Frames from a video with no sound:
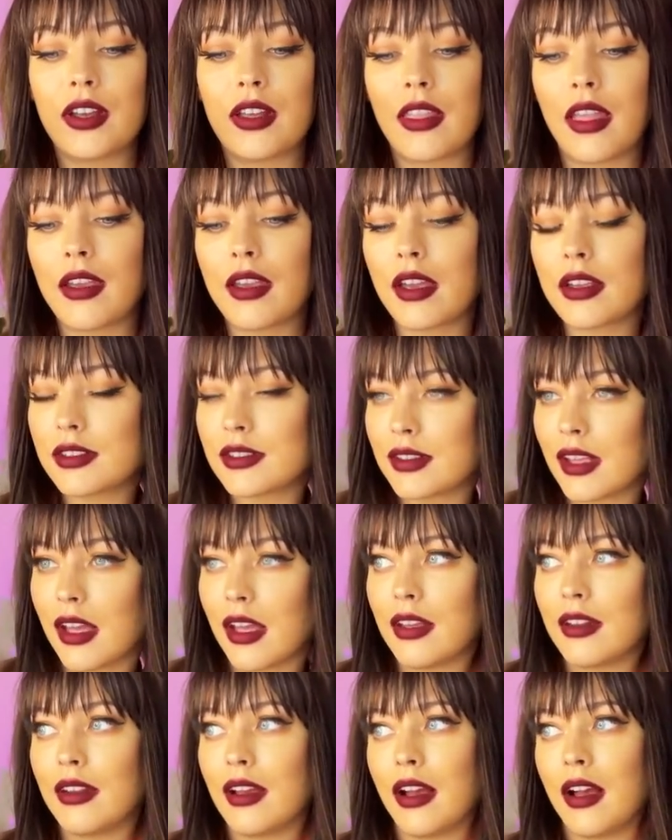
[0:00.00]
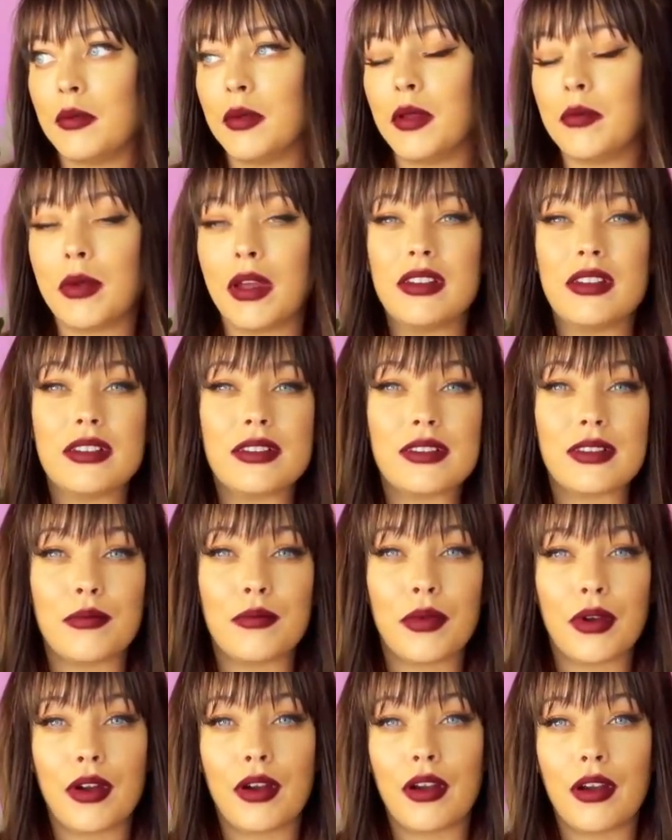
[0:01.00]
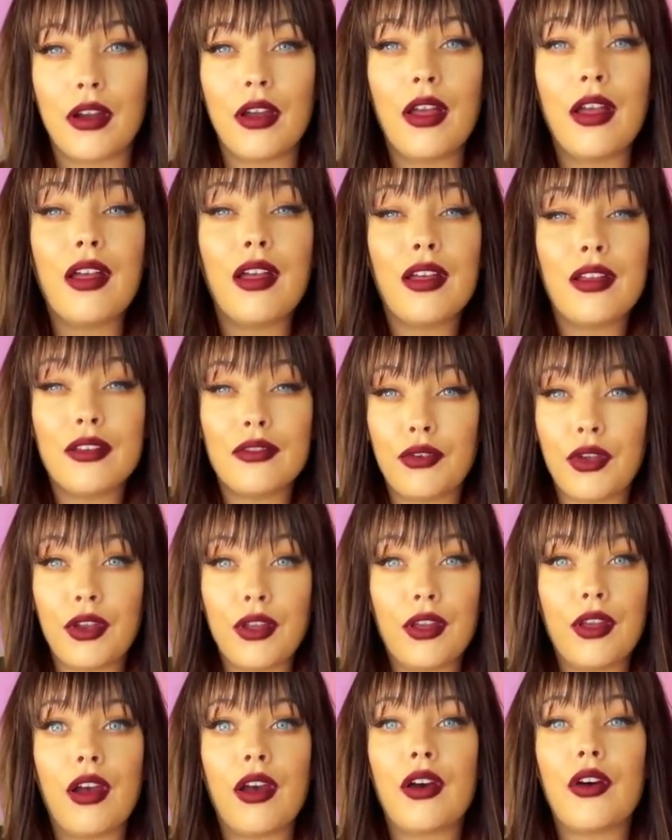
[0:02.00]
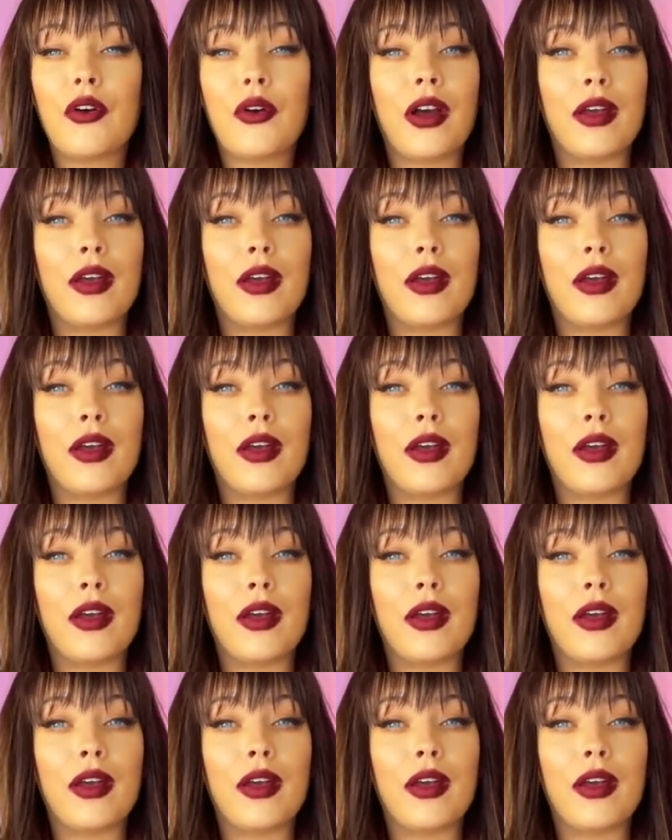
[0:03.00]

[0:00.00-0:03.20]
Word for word: And like I said um, in my December video.